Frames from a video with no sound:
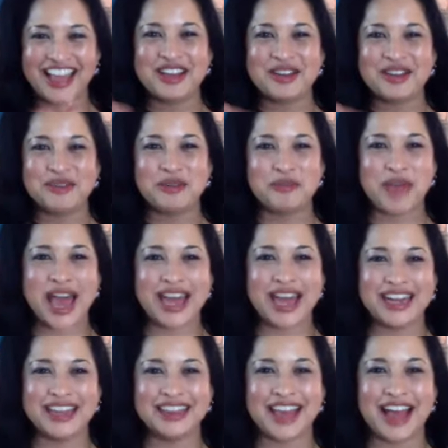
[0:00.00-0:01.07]
We're batting
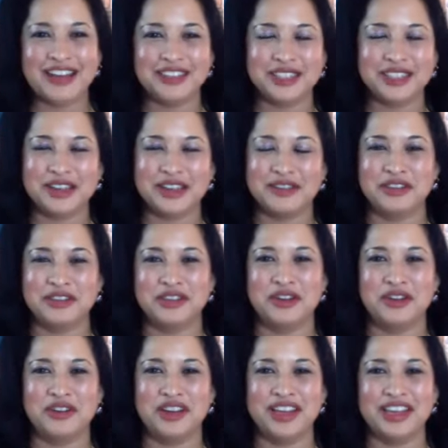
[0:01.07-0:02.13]
1,000 with
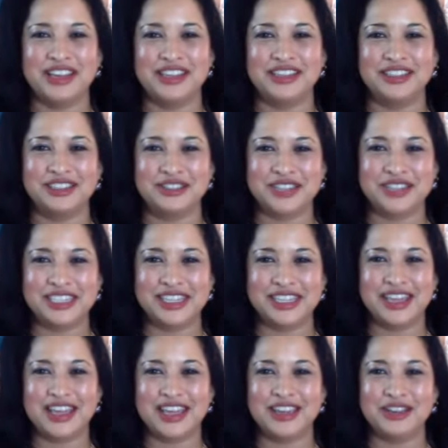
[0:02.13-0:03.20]
Noah and Teresa.
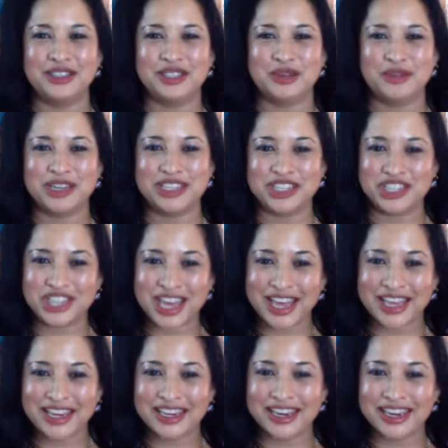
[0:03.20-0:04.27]
Thank you so much.
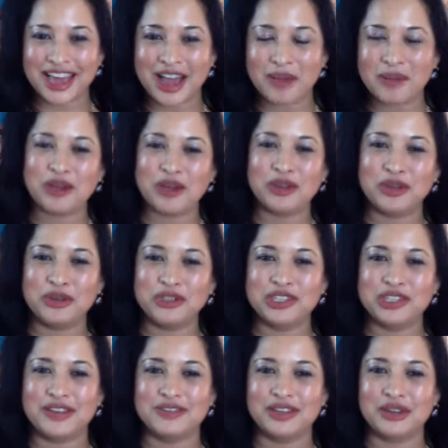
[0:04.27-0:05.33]
Jen, how about you? Do
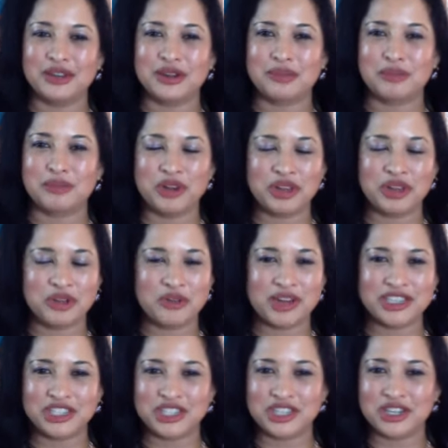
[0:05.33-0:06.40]
you have a burning
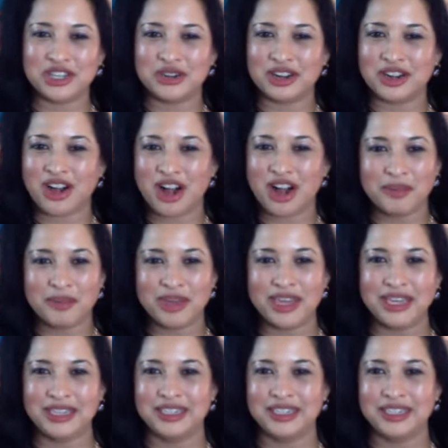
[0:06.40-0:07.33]
question or a comment?